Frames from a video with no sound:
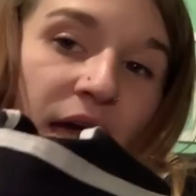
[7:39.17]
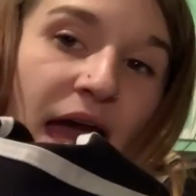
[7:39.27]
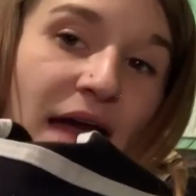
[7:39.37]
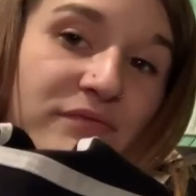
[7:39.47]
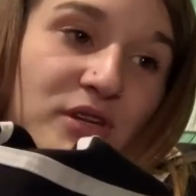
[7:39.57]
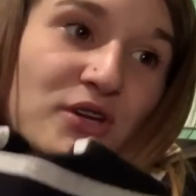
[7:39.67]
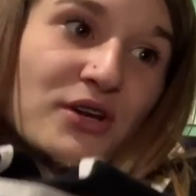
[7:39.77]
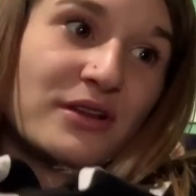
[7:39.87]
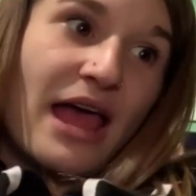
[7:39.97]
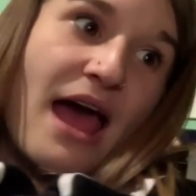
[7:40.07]

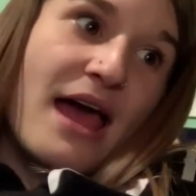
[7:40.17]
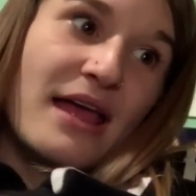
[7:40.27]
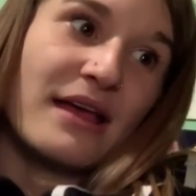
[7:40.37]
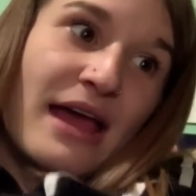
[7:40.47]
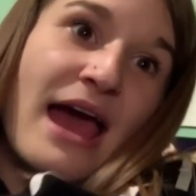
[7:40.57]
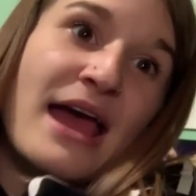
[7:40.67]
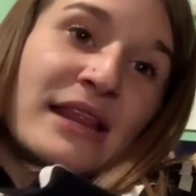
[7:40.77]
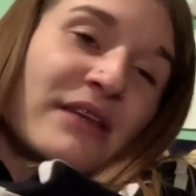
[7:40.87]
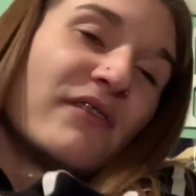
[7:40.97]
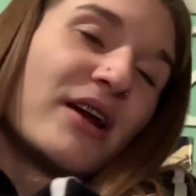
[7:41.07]
after that, at
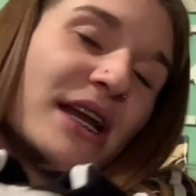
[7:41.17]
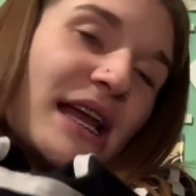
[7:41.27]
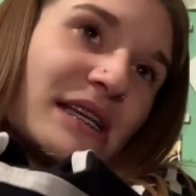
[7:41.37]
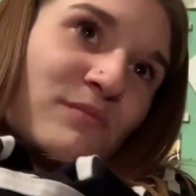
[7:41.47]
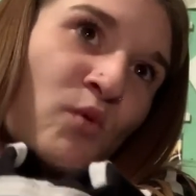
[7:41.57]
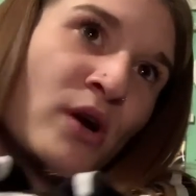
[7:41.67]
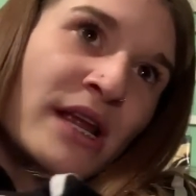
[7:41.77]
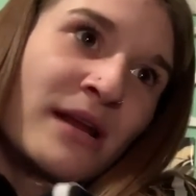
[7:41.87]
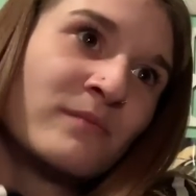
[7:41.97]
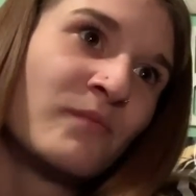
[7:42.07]
the very next
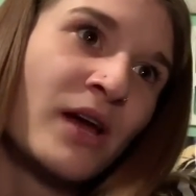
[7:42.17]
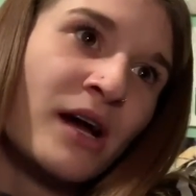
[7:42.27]
morning,